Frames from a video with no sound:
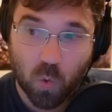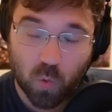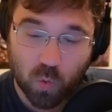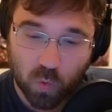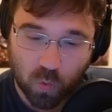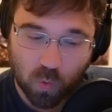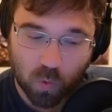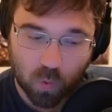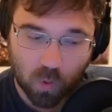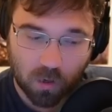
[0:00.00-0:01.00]

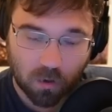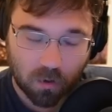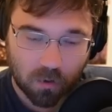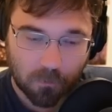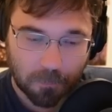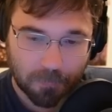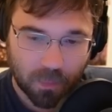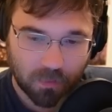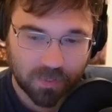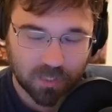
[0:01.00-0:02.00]
Ooh.
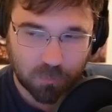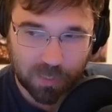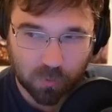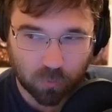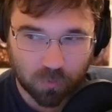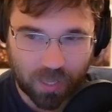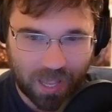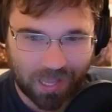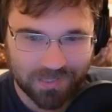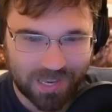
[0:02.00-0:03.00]
This could be cool
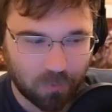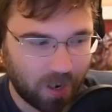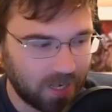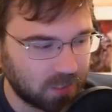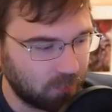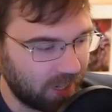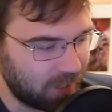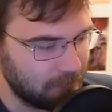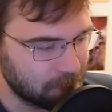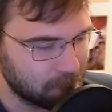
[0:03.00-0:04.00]
as a way to,
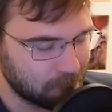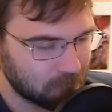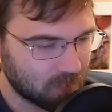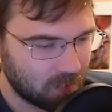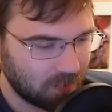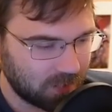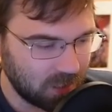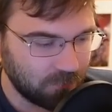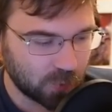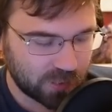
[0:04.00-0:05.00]
like,
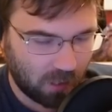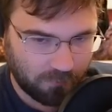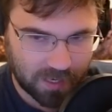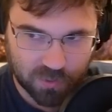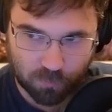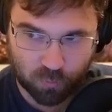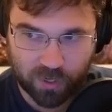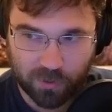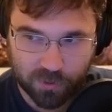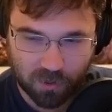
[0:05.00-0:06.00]
give yourself a
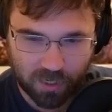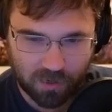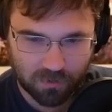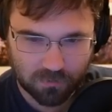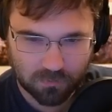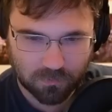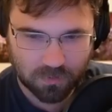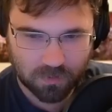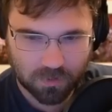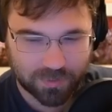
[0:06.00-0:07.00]
Sabrina target.
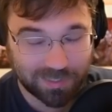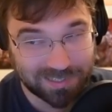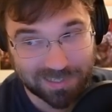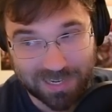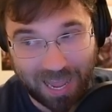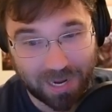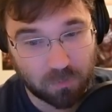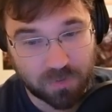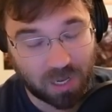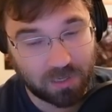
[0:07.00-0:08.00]
Because this is an
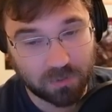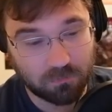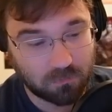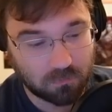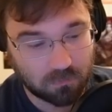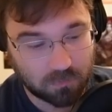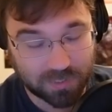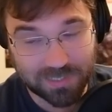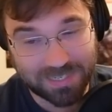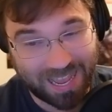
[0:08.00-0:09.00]
item, not a
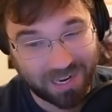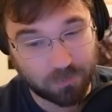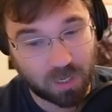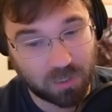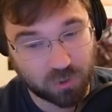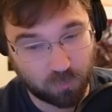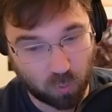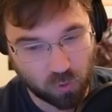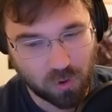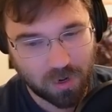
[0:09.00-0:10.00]

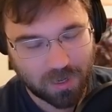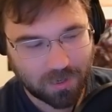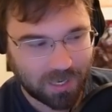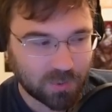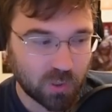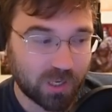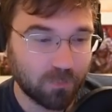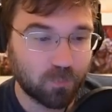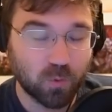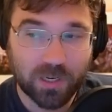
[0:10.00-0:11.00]
supporter. And so you
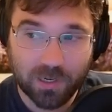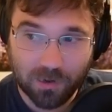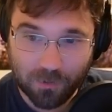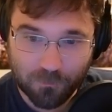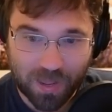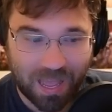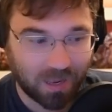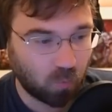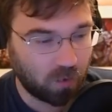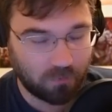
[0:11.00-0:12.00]
can bring
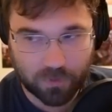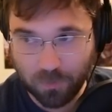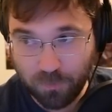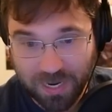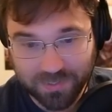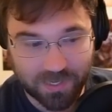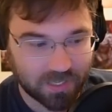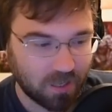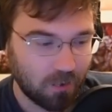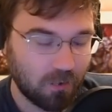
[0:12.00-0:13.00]
back one of their basic,